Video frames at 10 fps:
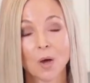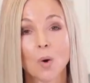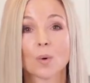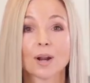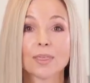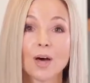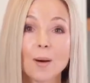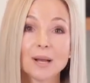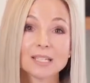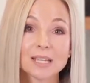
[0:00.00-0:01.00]
What I thought
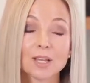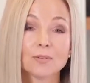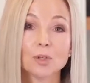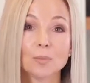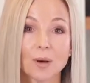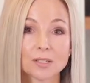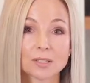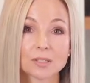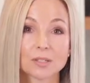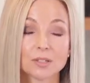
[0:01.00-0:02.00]
might take a few
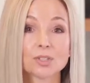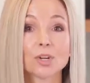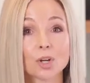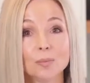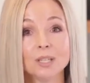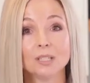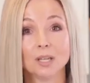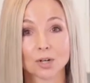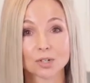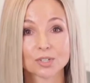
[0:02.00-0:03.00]
months took me
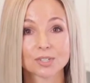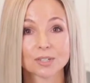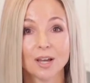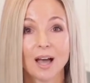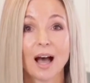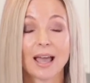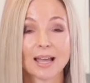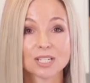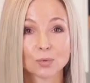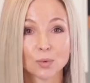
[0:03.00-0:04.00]
years. I had
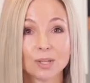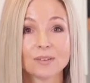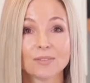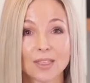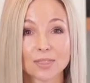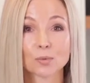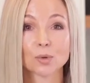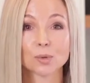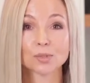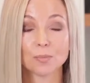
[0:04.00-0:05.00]
to reinvent the
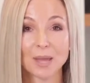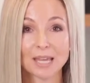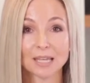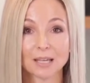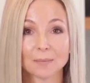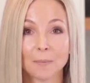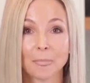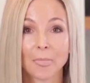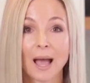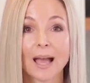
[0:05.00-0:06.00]
rules of baking.
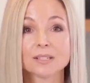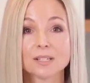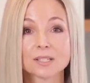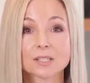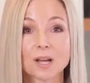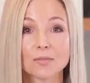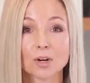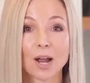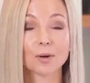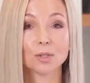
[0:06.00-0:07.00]
I had to discover
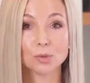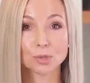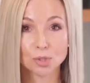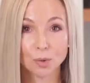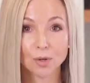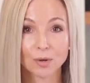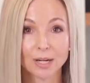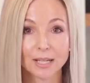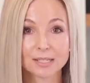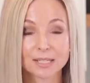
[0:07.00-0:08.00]
how to use new
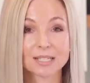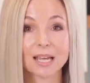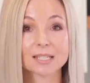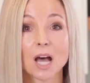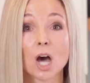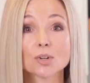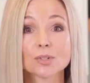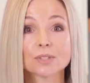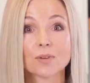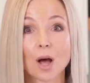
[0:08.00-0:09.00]
ingredients and test
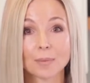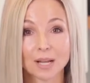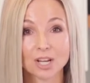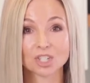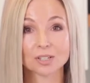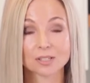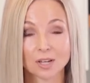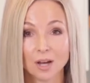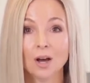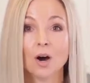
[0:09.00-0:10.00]
hundreds of combinations
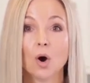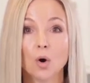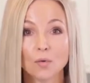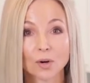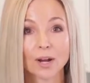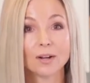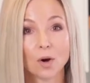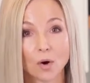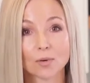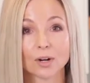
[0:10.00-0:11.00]
over and
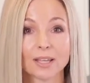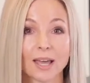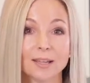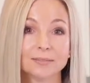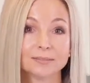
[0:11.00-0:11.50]
over again.